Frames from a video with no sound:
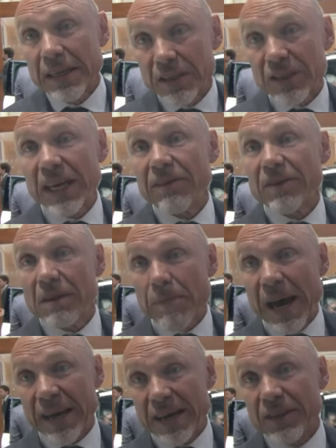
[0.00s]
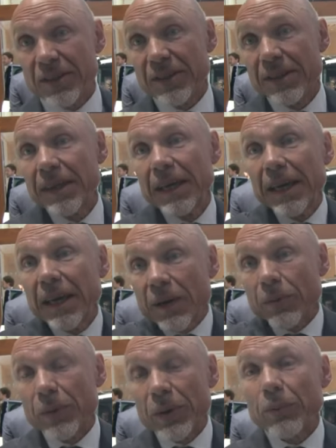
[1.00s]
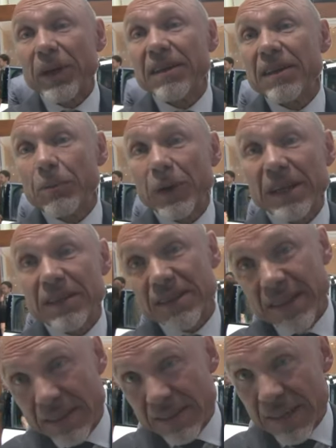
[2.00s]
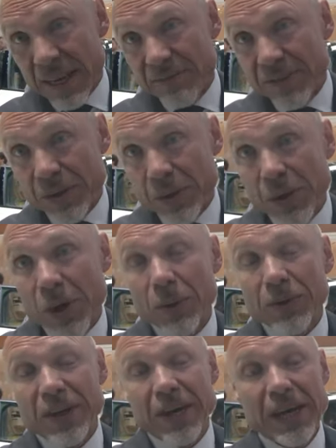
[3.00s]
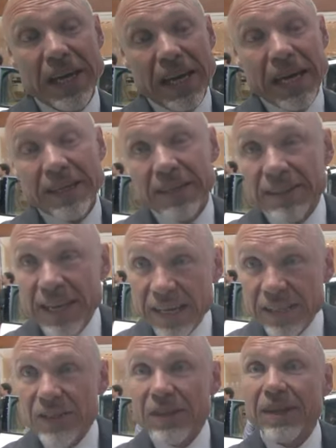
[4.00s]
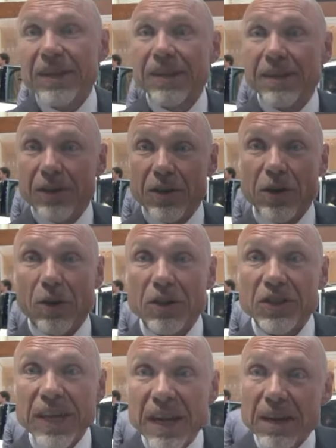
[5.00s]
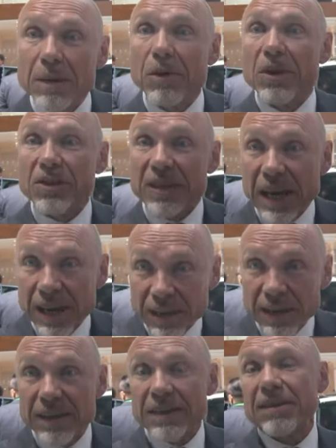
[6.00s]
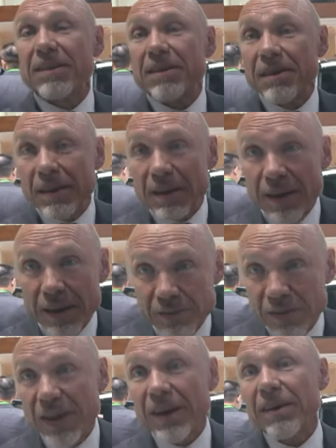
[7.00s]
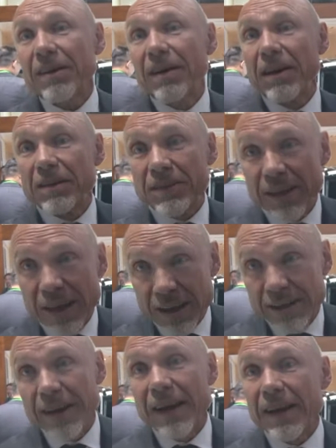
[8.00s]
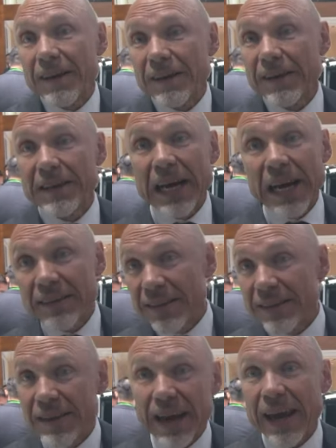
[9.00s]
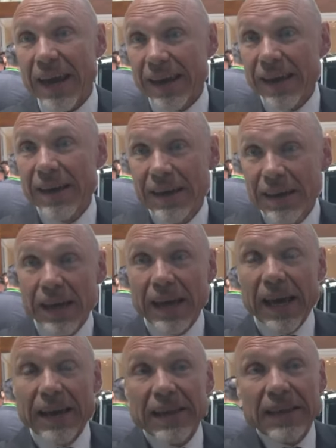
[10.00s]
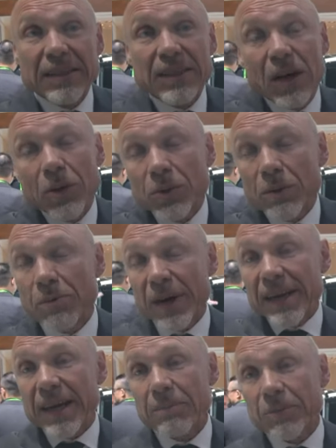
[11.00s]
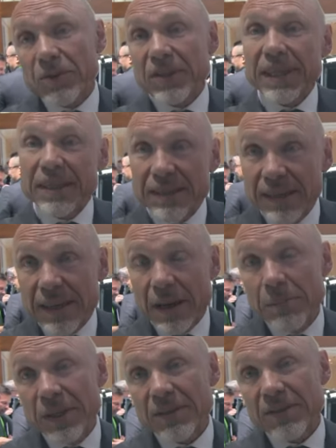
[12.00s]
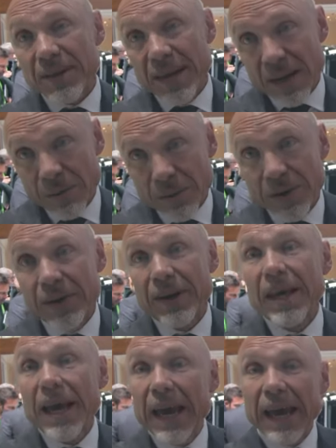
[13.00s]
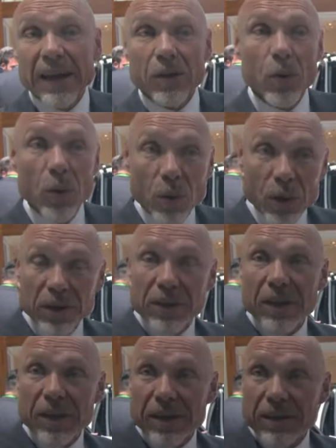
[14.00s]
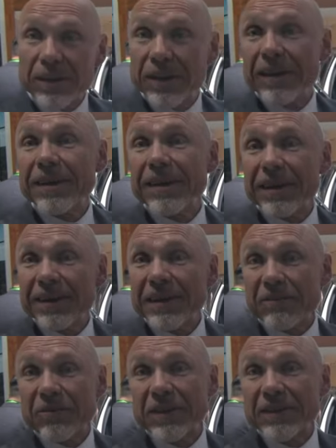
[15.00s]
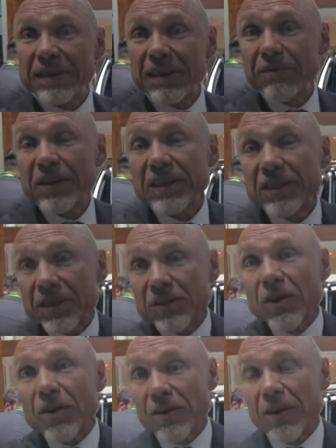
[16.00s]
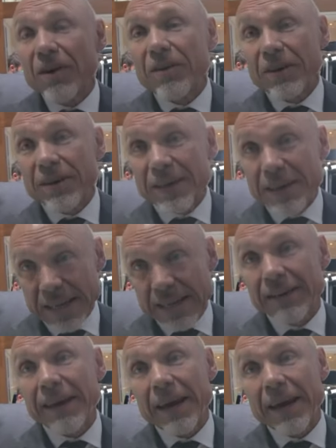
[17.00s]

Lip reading: safety package with the city safety. You know, the detection, large animal, cyclists, vehicles, and night and day, and it's auto brake up to 60 kilometers an hour, and all the different features are in